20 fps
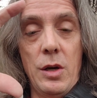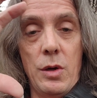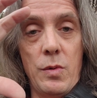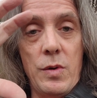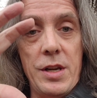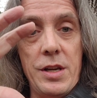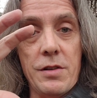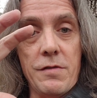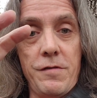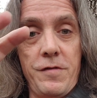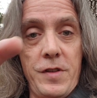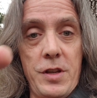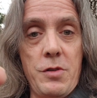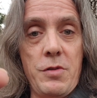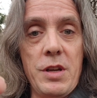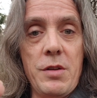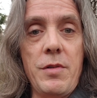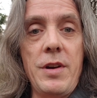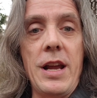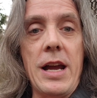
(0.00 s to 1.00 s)
When you're
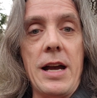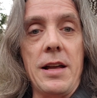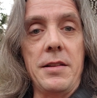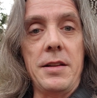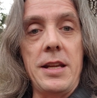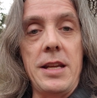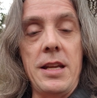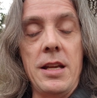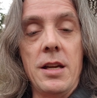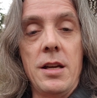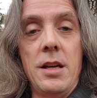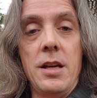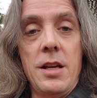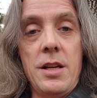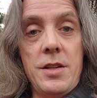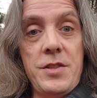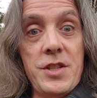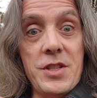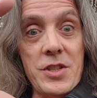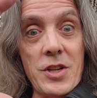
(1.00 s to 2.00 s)
viewing reality,
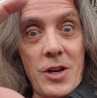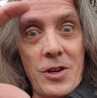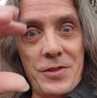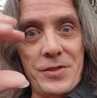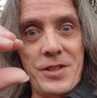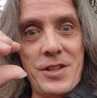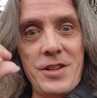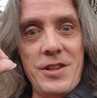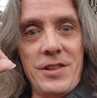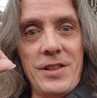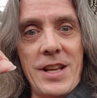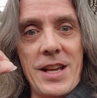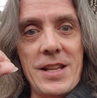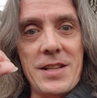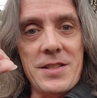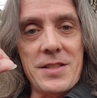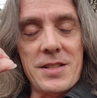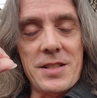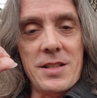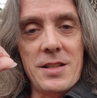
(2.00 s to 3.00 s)
just alter your
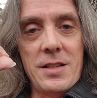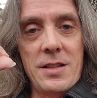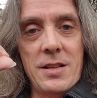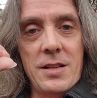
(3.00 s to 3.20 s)
lens.